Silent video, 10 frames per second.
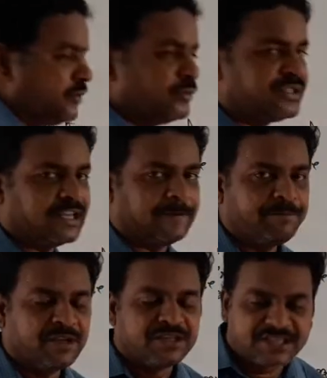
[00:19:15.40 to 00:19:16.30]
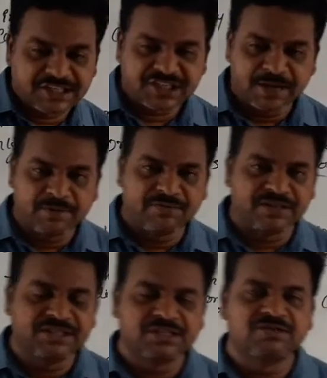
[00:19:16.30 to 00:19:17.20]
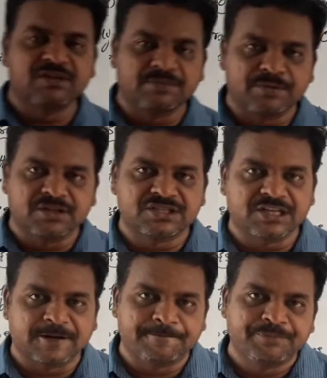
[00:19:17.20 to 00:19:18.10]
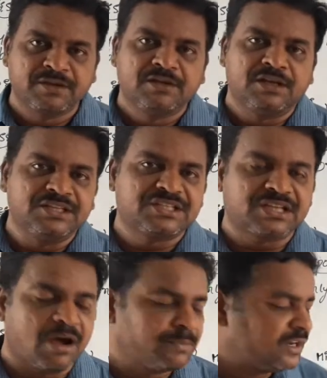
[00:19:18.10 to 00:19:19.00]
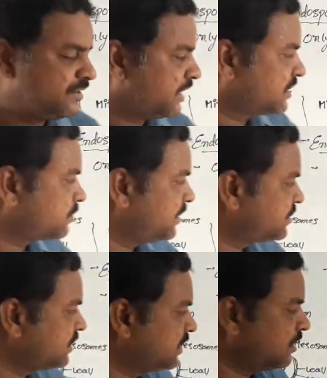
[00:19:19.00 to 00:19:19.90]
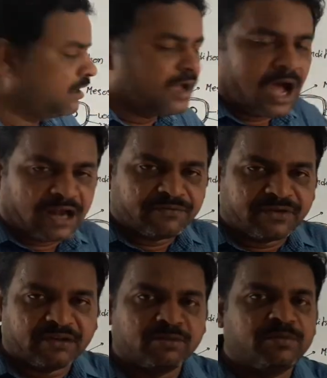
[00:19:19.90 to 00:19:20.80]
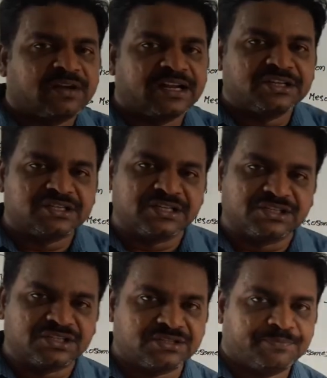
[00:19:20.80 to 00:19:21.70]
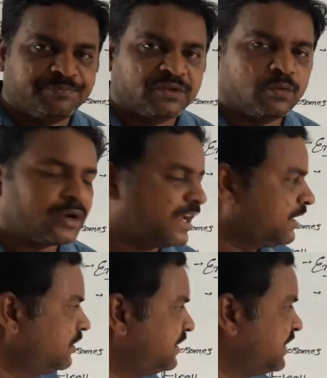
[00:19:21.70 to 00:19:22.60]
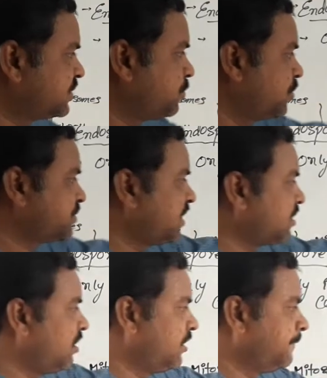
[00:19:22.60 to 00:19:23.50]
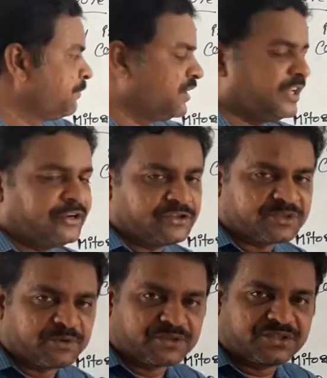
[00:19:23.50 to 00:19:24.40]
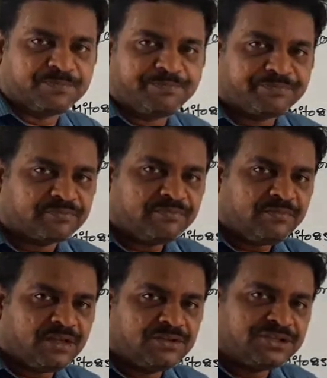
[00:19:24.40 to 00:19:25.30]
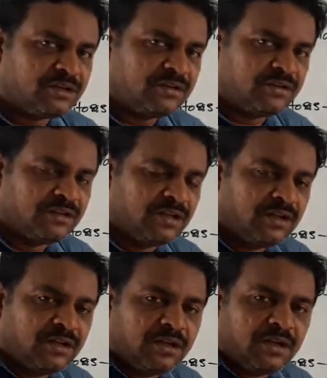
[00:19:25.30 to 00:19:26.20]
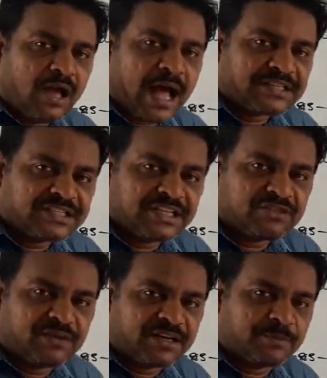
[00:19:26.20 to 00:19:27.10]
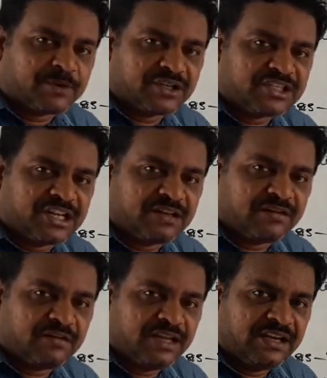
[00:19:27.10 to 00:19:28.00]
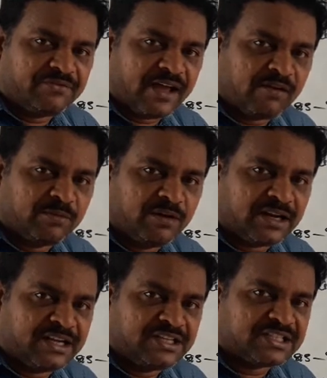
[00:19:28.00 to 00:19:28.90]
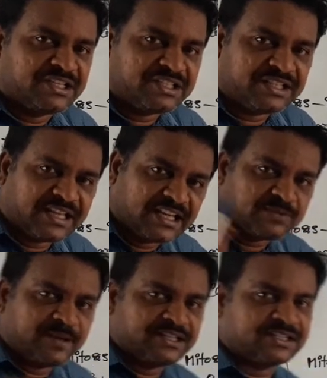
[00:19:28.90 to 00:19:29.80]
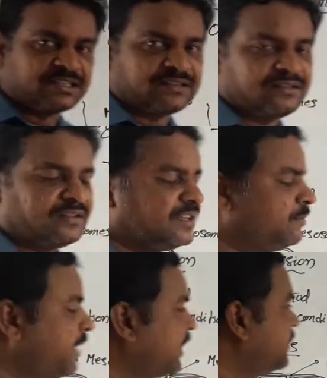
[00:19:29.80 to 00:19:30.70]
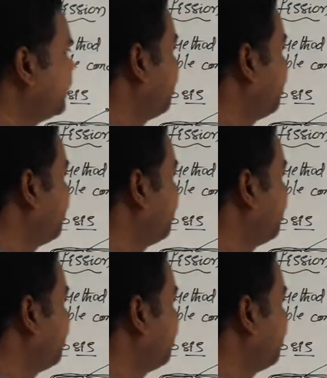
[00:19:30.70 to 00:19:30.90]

new cell. Such type of asexual reproduction is commonly takes place in unfavorable conditions. Okay, these spores are called endospores. So, asexual reproduction in favorable conditions, it takes place in bacteria